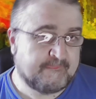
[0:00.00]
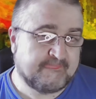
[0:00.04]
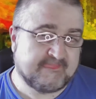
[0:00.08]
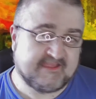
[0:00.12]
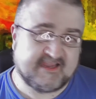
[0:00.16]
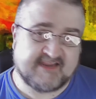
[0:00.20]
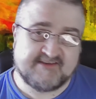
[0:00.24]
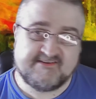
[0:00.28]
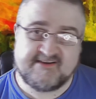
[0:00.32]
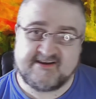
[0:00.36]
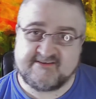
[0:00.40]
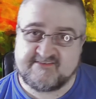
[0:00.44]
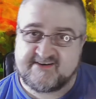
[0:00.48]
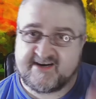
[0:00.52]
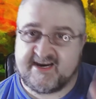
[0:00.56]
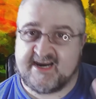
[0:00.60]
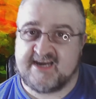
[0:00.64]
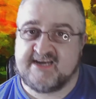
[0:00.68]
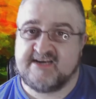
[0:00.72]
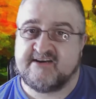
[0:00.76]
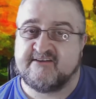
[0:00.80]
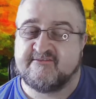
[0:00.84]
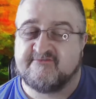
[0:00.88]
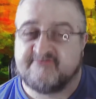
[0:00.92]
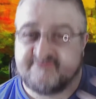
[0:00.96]
And they're
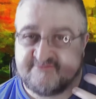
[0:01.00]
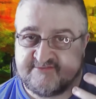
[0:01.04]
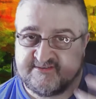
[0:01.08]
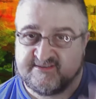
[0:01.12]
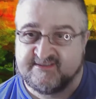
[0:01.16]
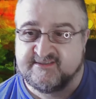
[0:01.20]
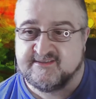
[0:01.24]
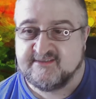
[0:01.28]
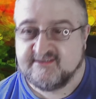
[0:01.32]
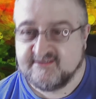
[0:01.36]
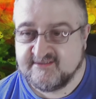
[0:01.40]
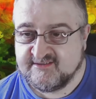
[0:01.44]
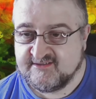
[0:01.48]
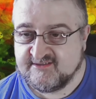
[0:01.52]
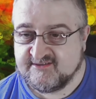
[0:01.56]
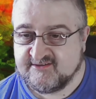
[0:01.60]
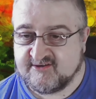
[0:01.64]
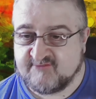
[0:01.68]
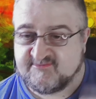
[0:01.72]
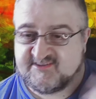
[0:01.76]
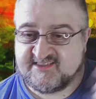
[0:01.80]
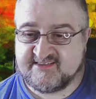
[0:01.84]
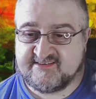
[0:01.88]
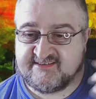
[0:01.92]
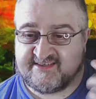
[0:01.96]
kind of
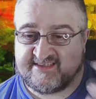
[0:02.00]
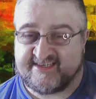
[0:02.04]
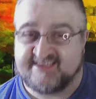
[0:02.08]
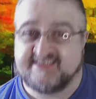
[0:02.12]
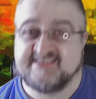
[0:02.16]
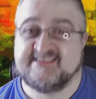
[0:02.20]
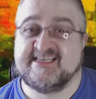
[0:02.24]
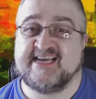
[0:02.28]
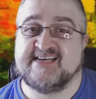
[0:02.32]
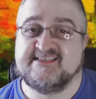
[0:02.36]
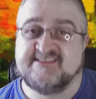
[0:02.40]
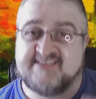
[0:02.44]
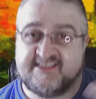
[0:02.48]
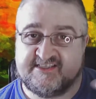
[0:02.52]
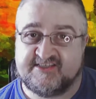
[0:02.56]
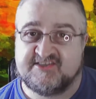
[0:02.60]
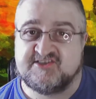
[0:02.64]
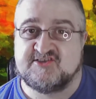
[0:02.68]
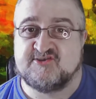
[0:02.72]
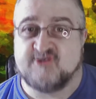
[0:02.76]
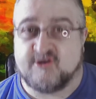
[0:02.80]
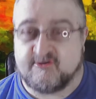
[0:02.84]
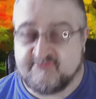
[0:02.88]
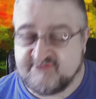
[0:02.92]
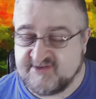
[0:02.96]
like addicted to
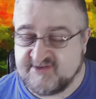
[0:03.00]
solving the